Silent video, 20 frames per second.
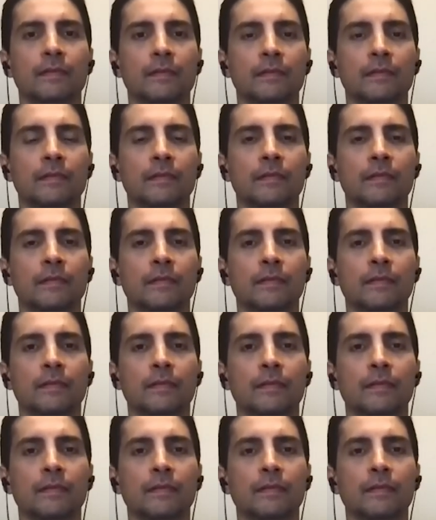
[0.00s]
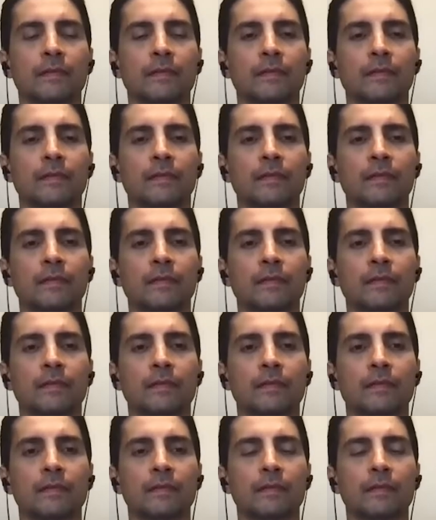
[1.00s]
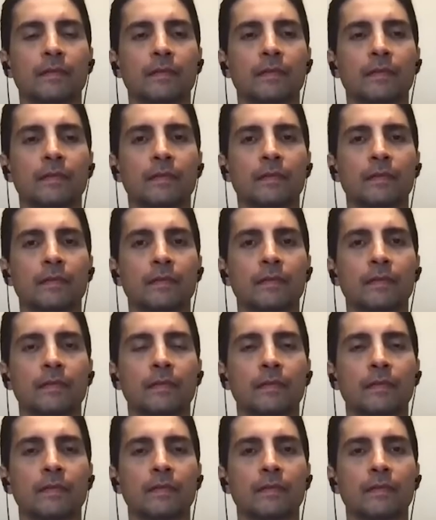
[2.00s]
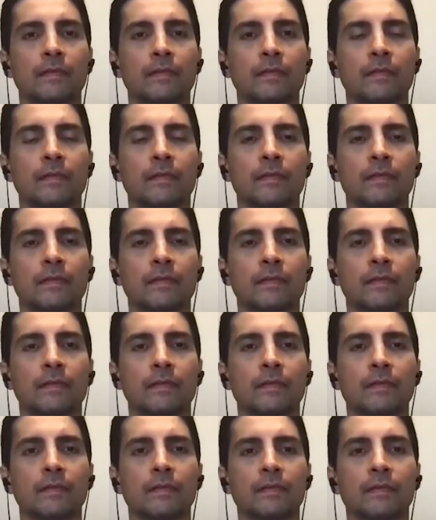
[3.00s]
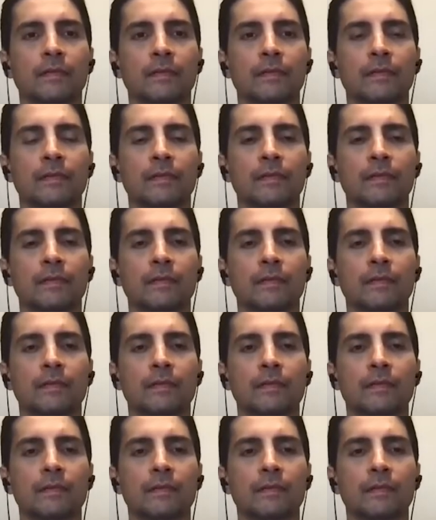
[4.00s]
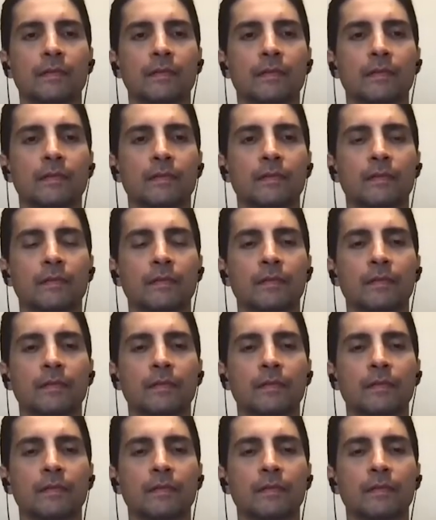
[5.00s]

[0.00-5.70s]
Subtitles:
This person isn't speaking.